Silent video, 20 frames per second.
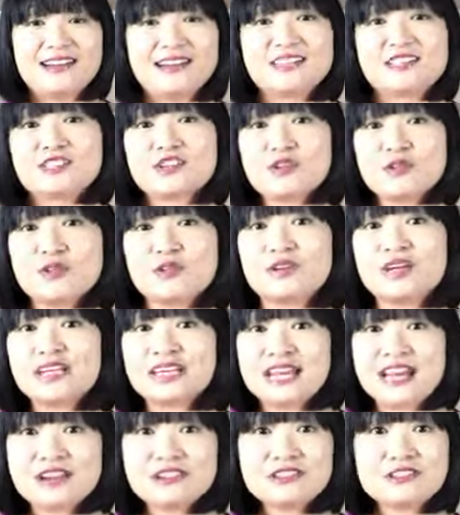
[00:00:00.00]
So
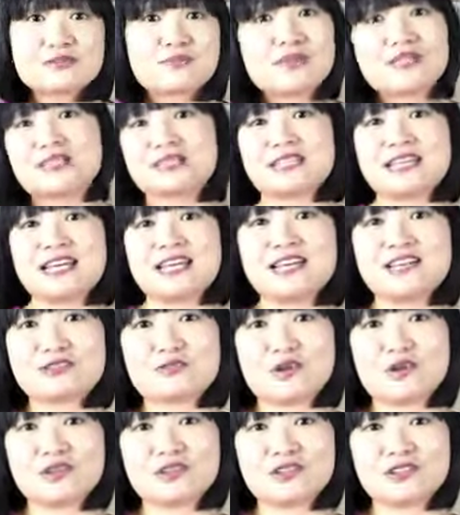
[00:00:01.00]
accountability is
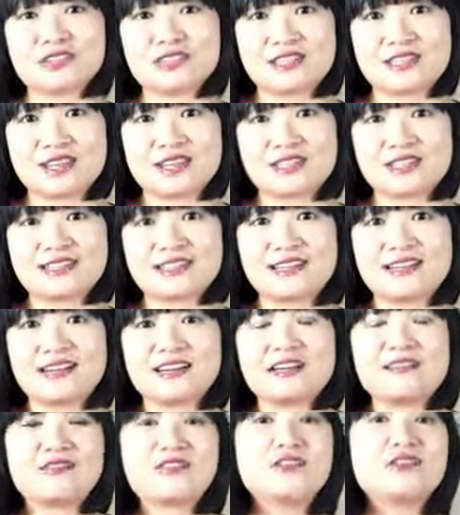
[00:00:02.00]
one of those things
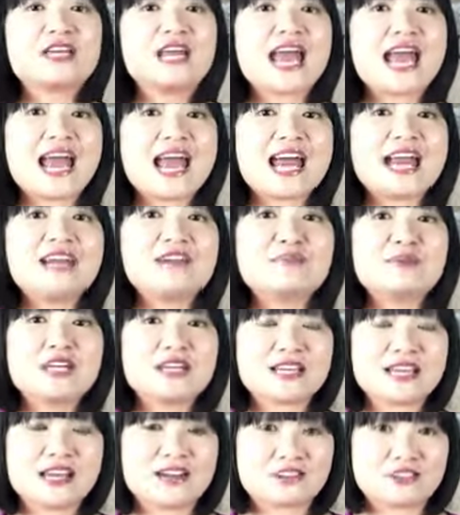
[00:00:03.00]
that if you can be
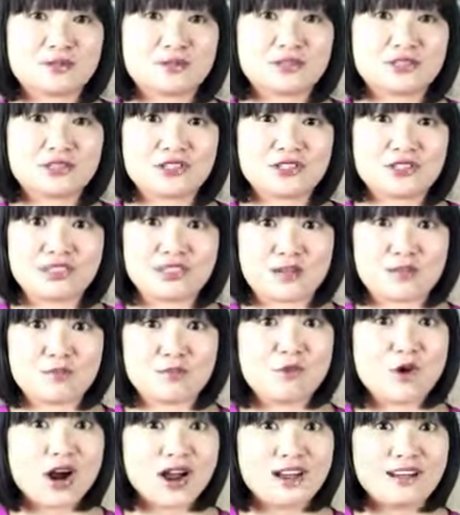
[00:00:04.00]
accountable to
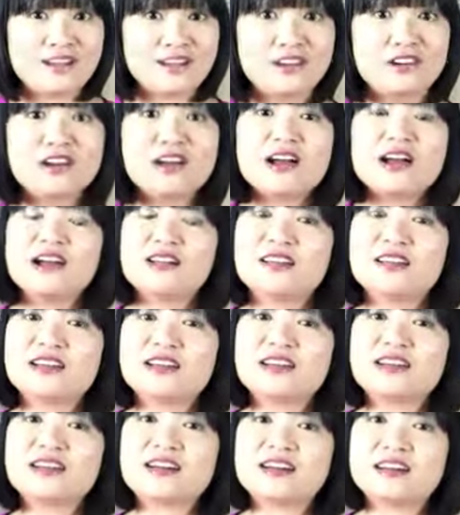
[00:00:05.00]
someone,
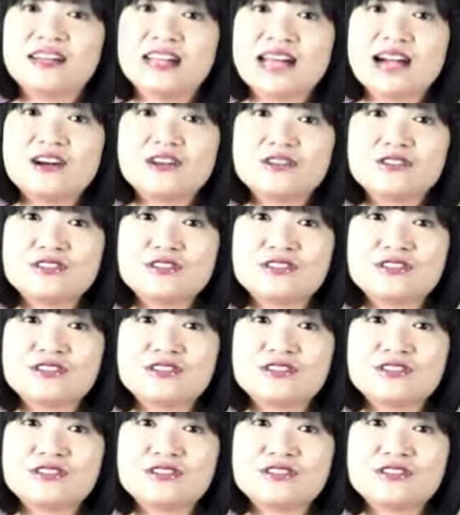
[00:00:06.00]
then it allows